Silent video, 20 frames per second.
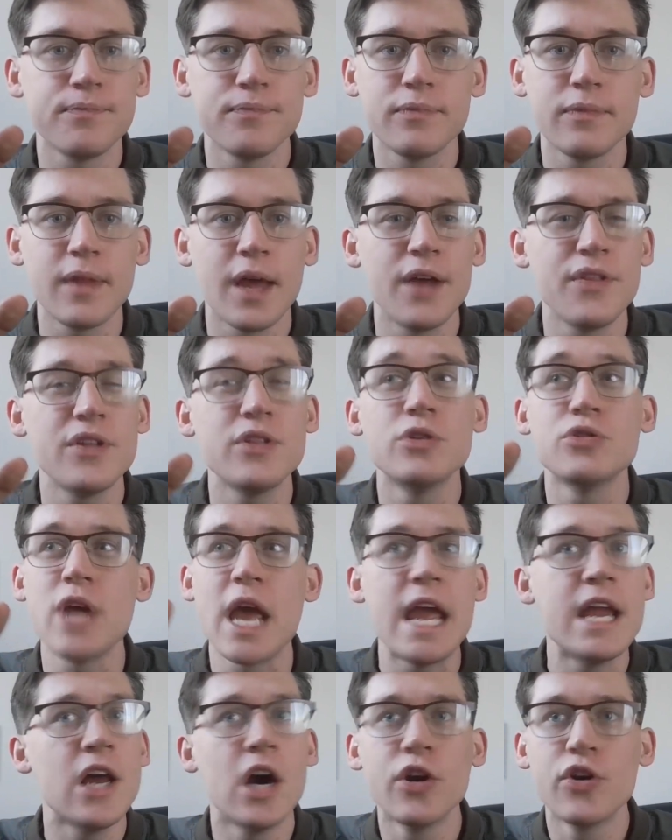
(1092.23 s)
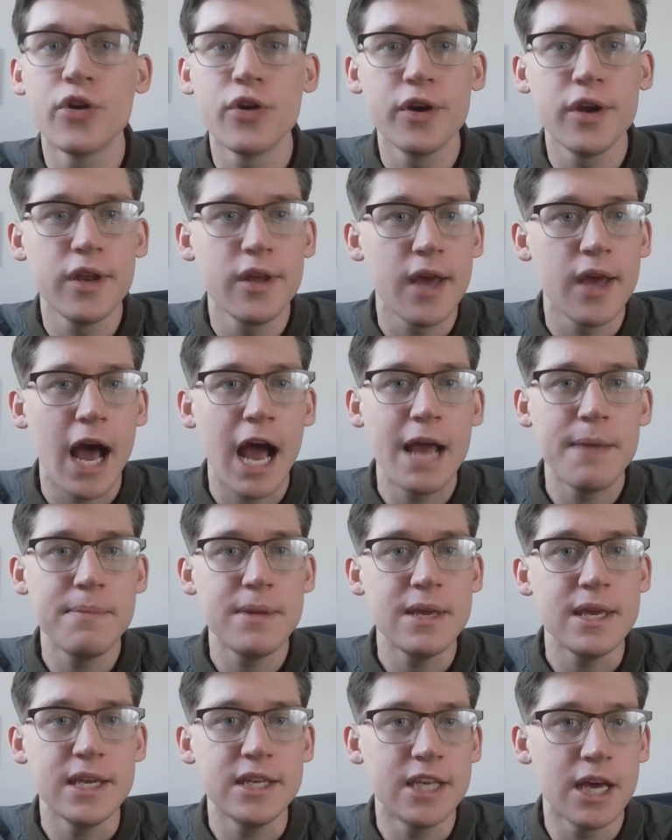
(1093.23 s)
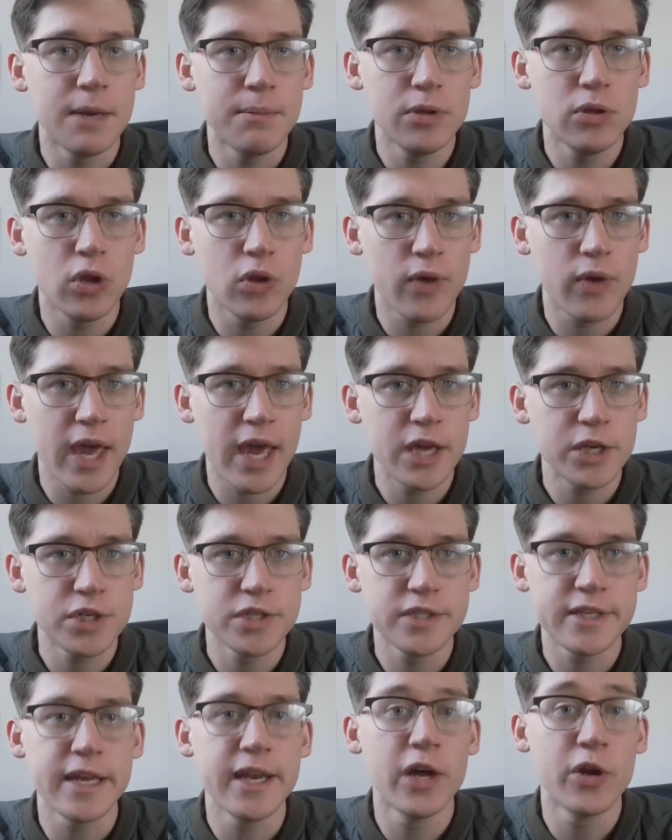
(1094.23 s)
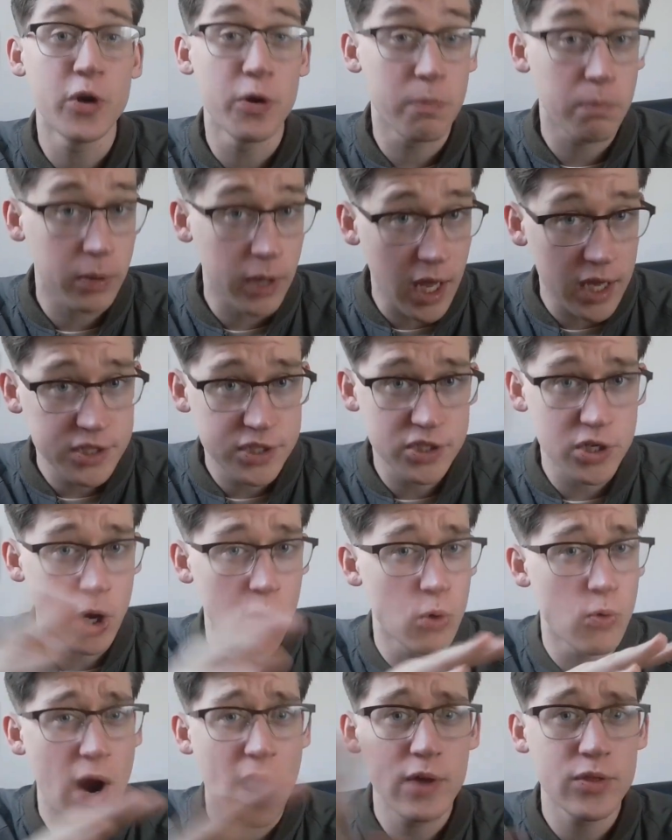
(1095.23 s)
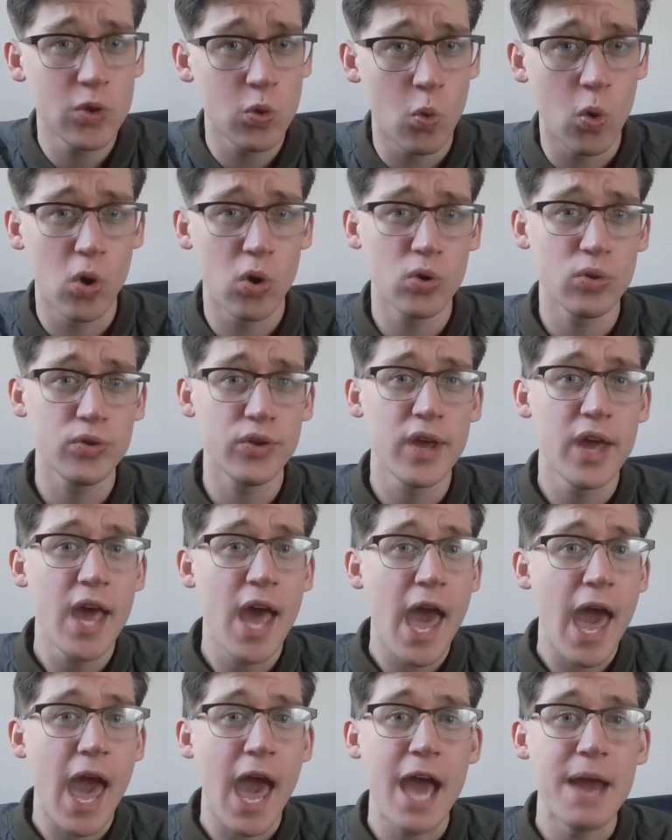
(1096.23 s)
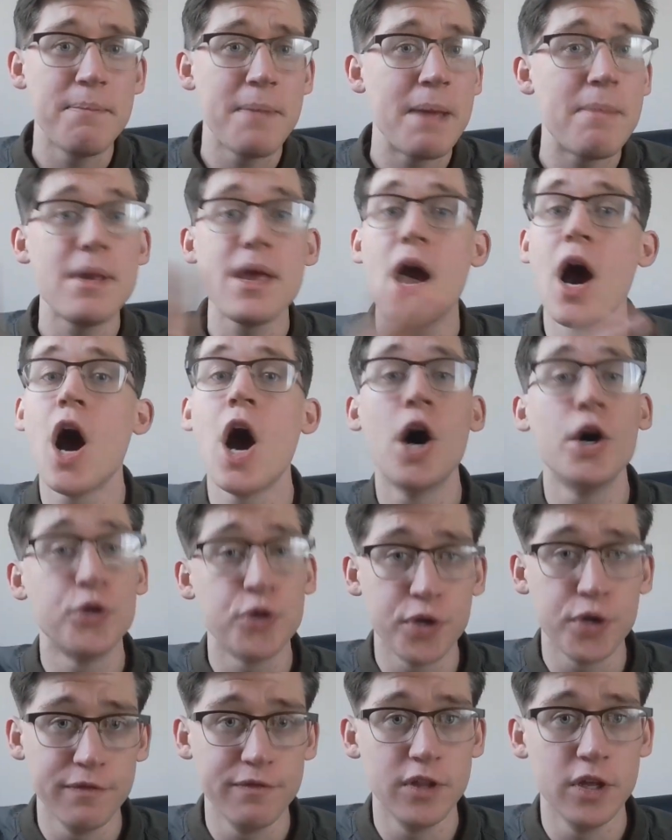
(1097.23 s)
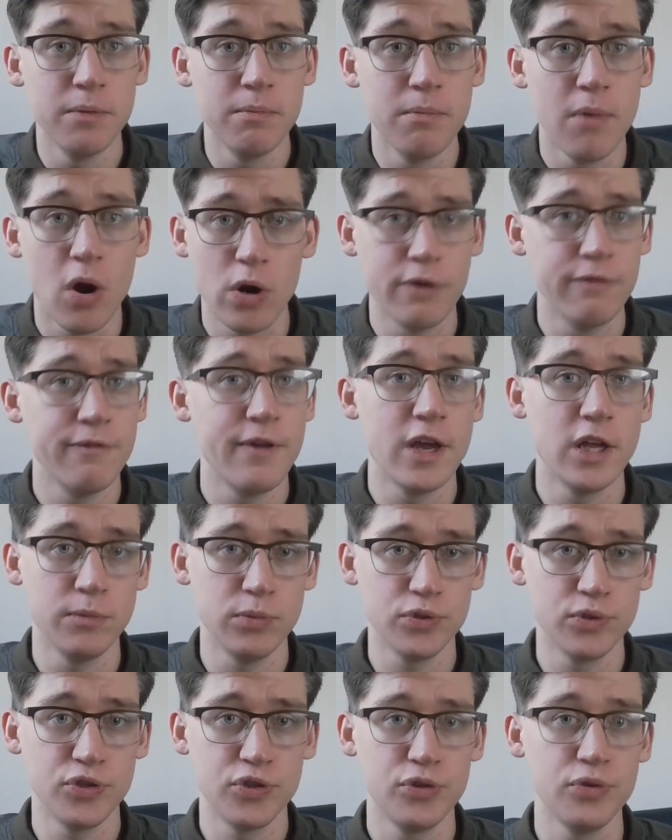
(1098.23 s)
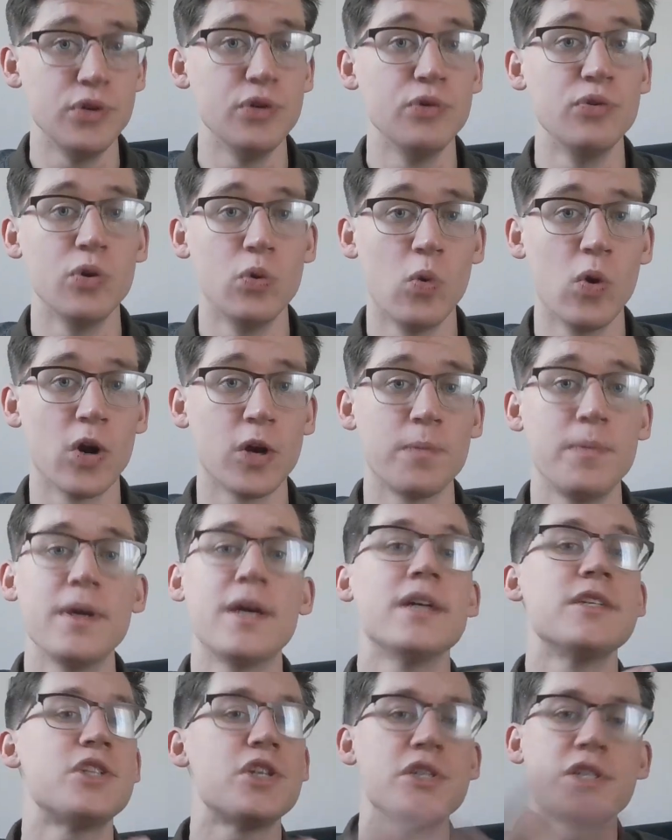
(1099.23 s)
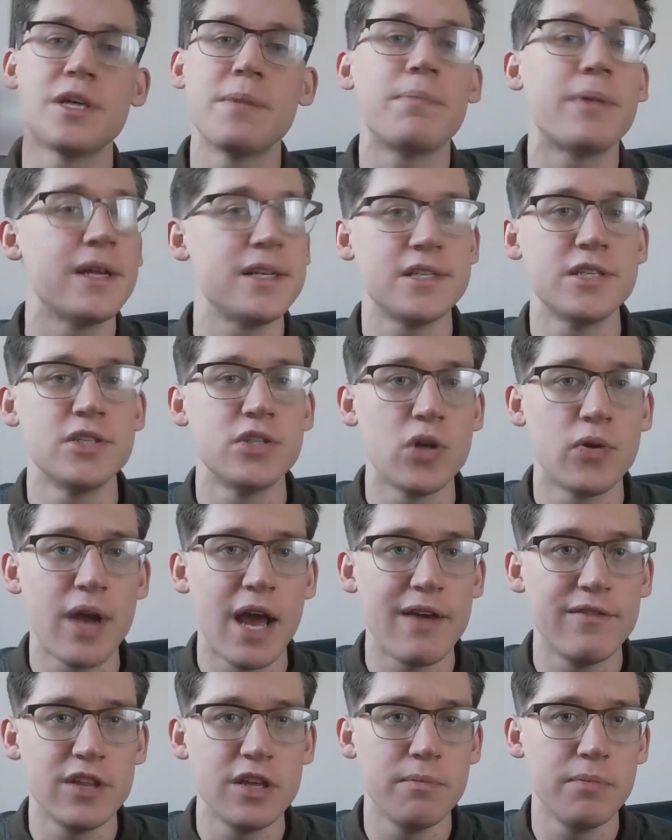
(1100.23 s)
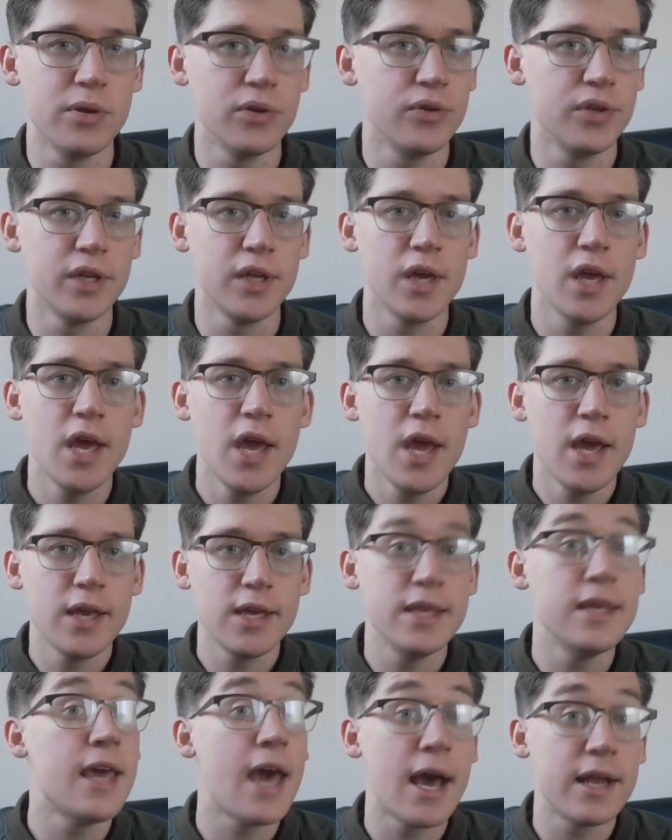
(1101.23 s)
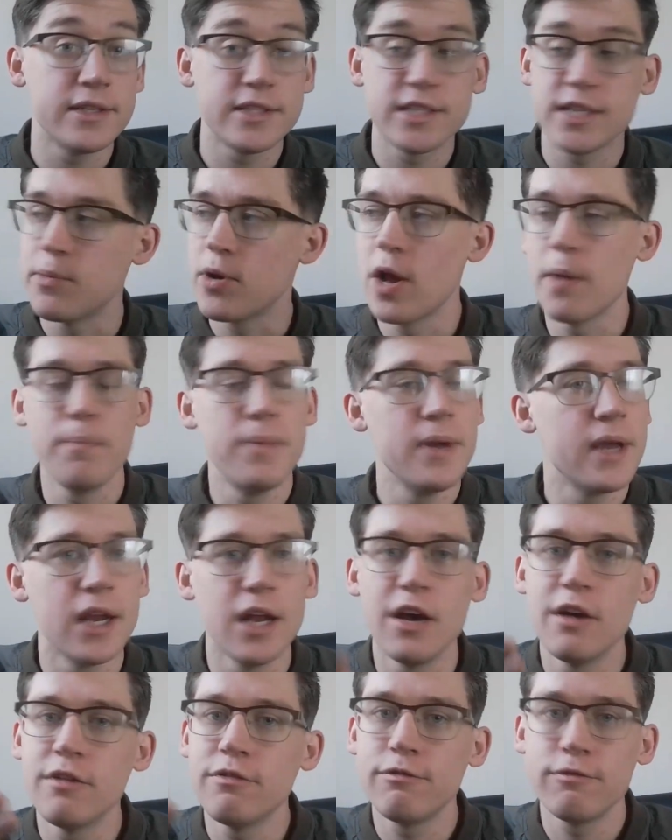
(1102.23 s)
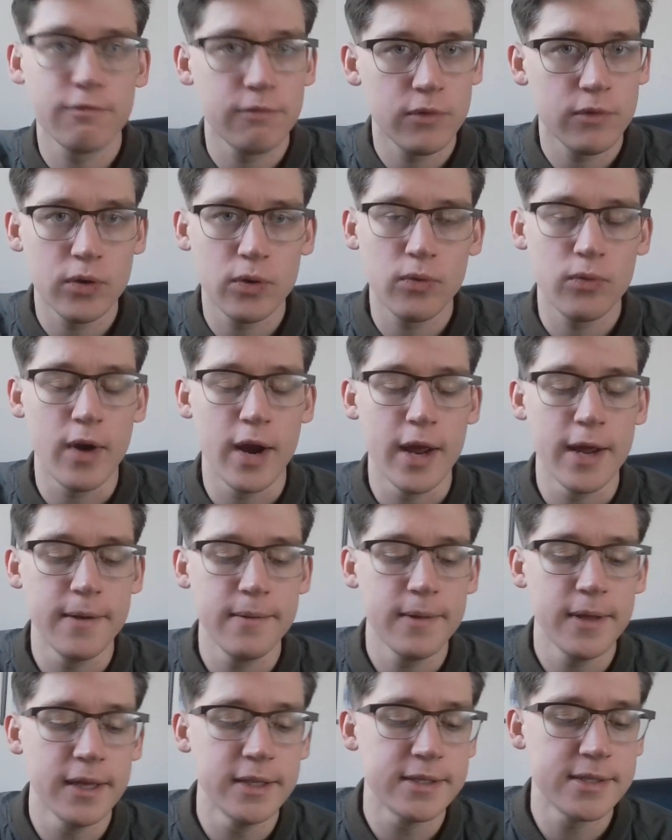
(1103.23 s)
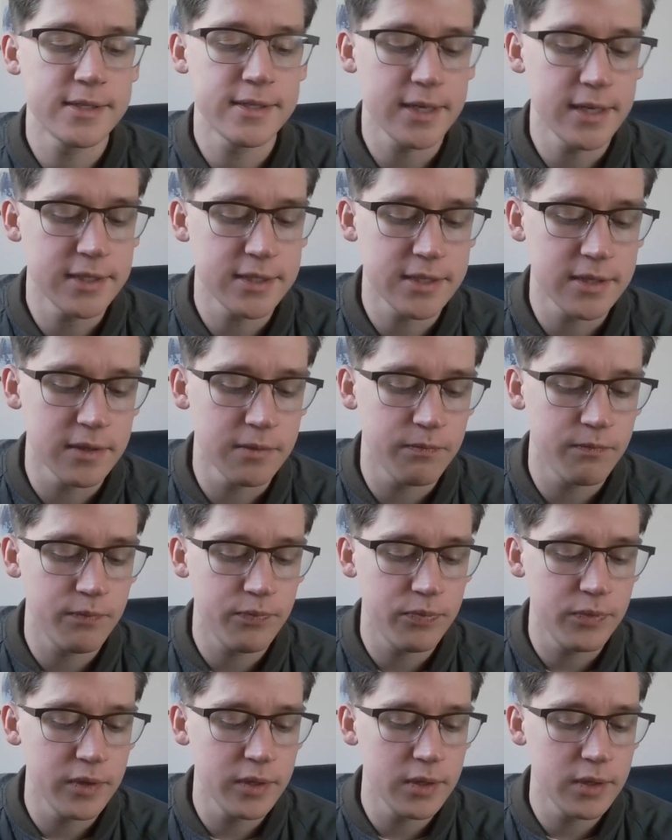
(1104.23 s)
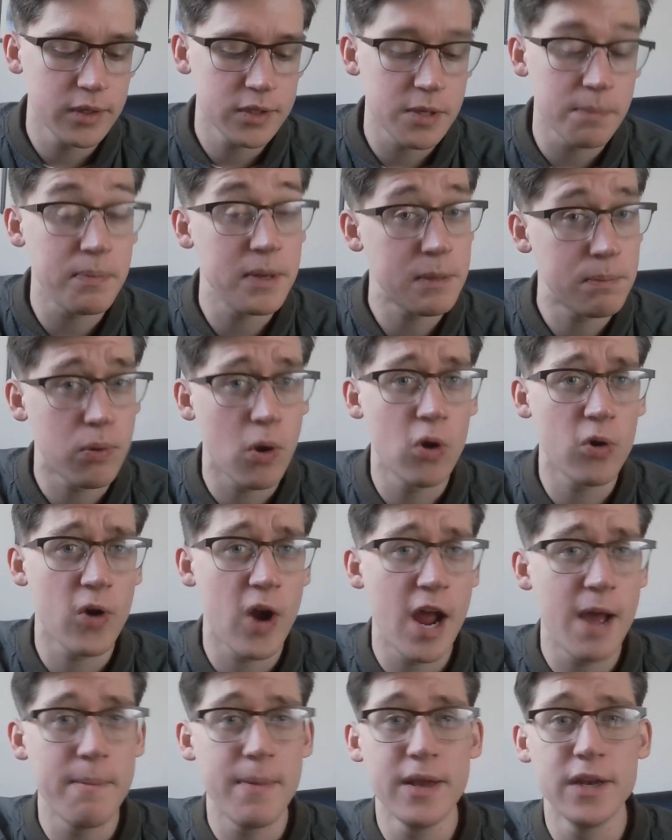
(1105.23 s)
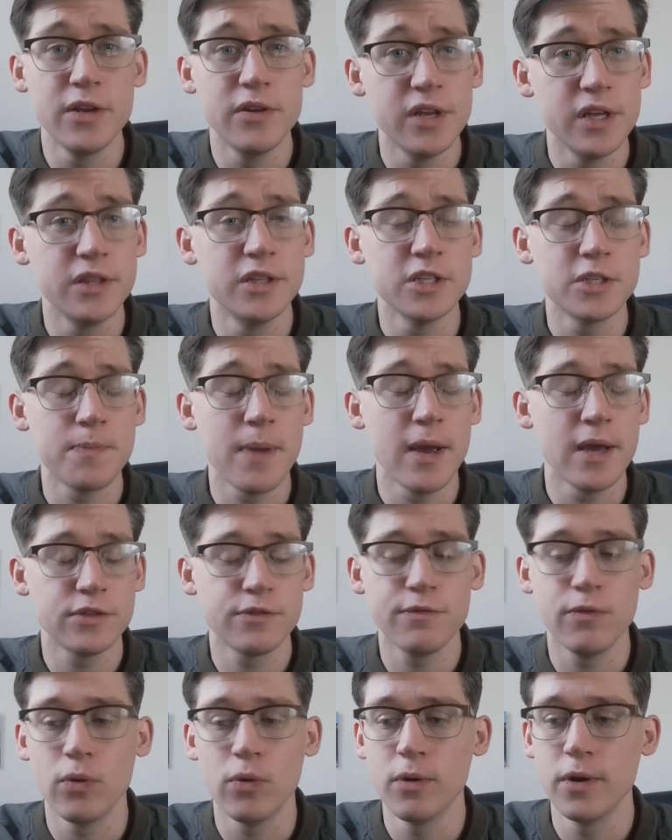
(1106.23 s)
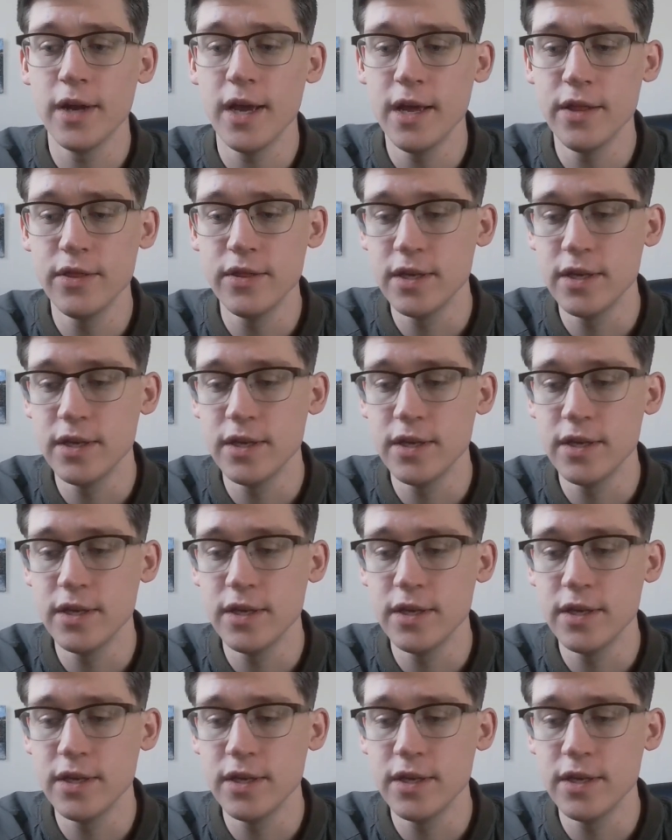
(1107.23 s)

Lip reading: I think there's 800 IBEW locations, 800 plus around the world, and maybe 100 of them are available to you to work, because just some places don't have the ability yet. Some are not big enough, right? It's a big program, and you need the space for it, and